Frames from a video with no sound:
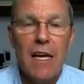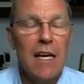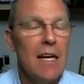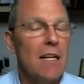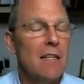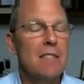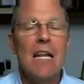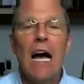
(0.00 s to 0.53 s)

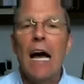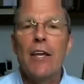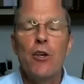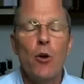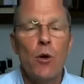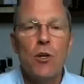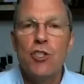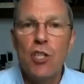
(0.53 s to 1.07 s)
It's not
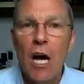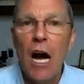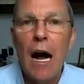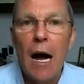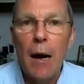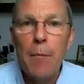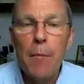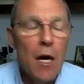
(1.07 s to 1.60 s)
your
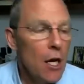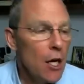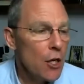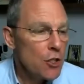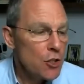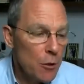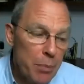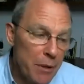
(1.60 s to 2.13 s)
job
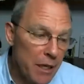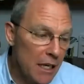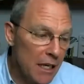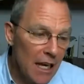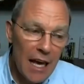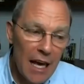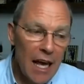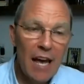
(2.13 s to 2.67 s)
to
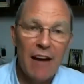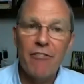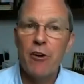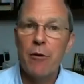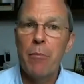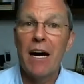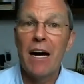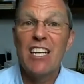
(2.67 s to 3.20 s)
be
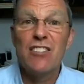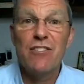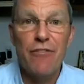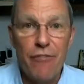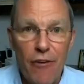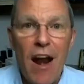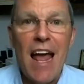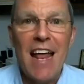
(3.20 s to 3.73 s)
everybody's
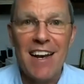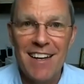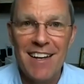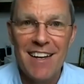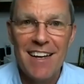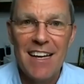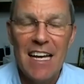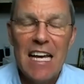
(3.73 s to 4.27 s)
friend.
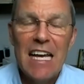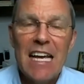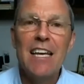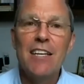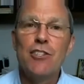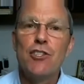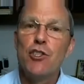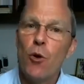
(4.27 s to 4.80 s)

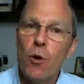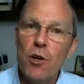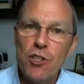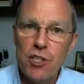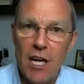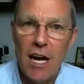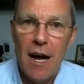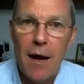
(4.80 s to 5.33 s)
It's your
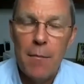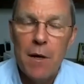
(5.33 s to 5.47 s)
job